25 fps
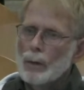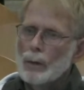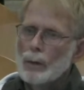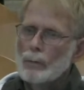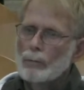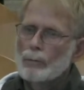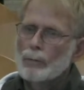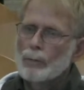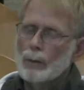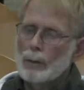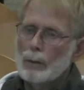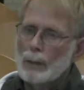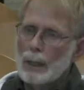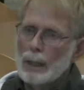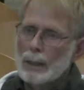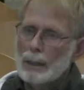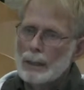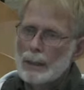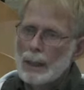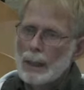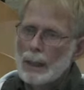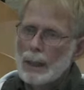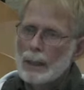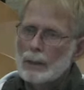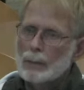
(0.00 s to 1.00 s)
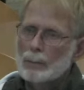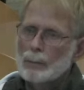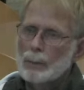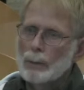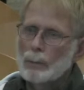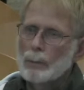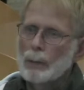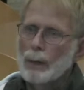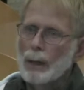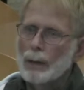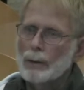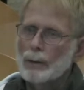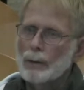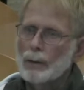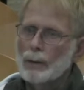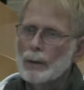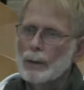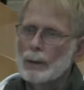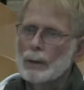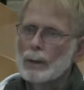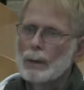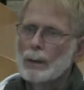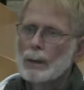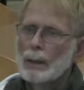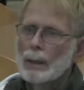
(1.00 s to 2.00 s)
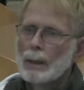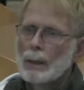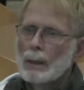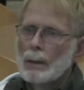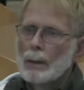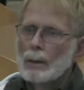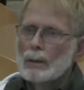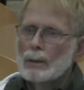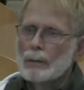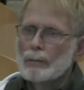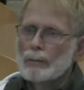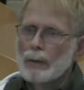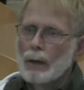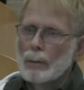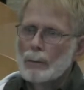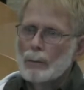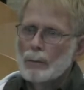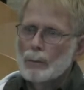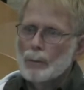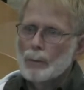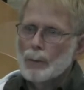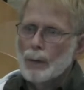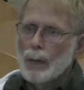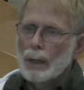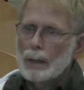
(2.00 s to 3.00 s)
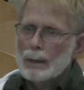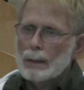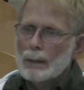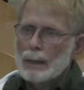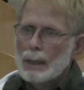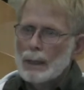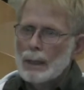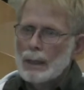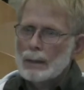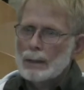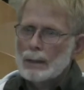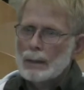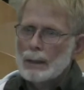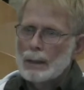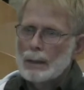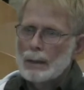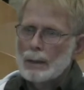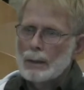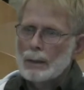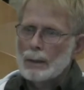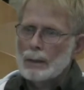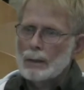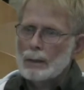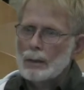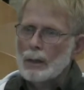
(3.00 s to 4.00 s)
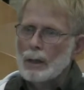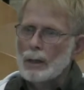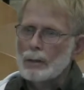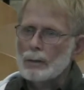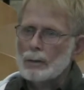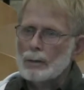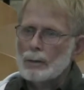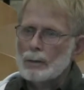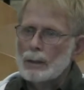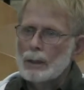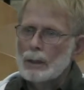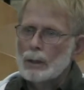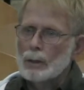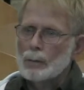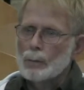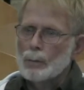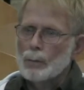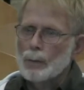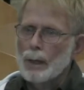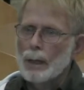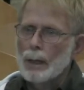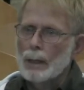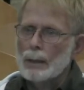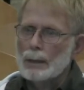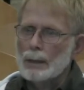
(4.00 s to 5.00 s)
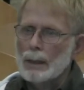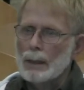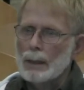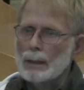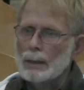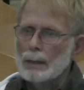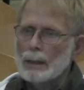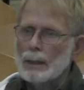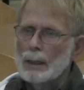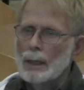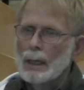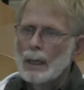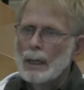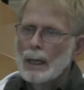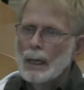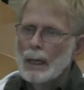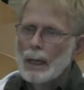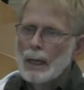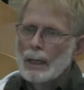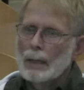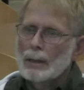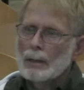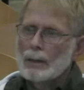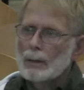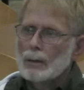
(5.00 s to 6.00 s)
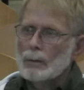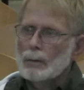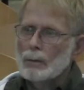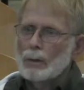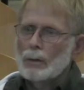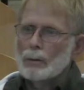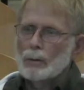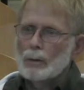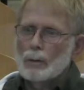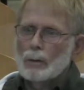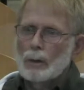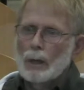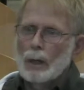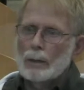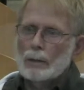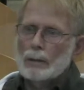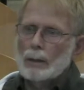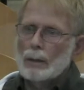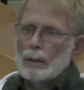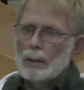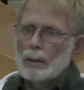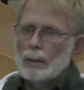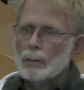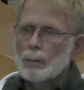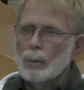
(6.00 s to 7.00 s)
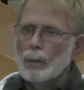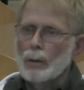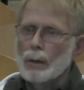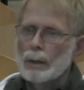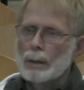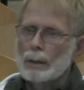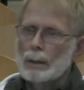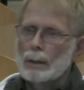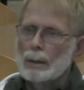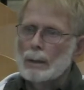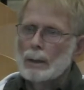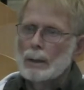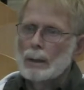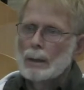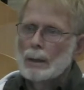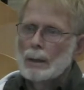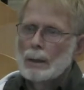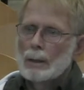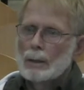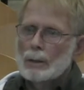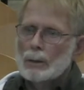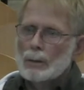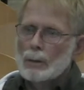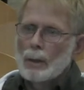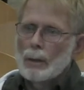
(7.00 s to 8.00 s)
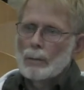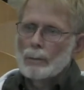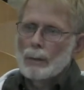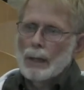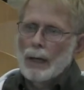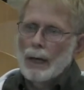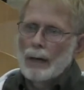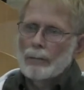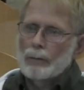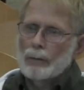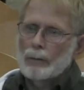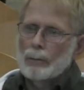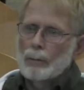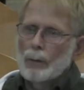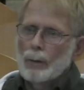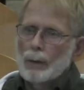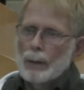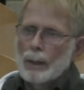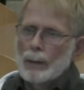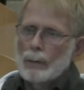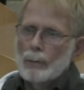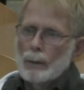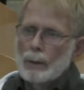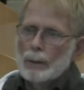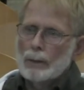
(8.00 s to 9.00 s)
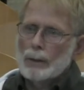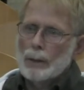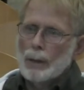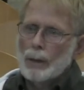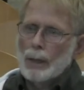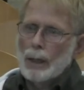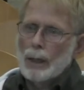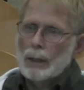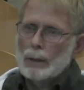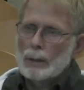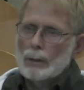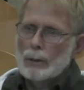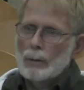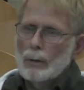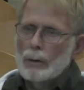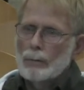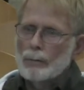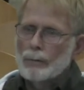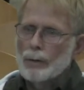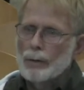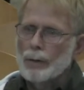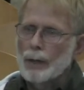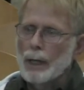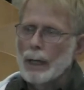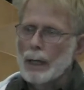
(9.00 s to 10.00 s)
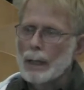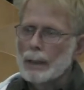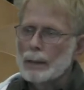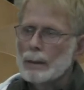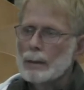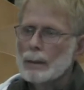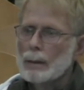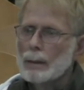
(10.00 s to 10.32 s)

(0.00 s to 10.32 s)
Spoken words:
for letting us be part of the development process and the consultation process as you got to this point. So on behalf of the board, I wanted to thank you all for that.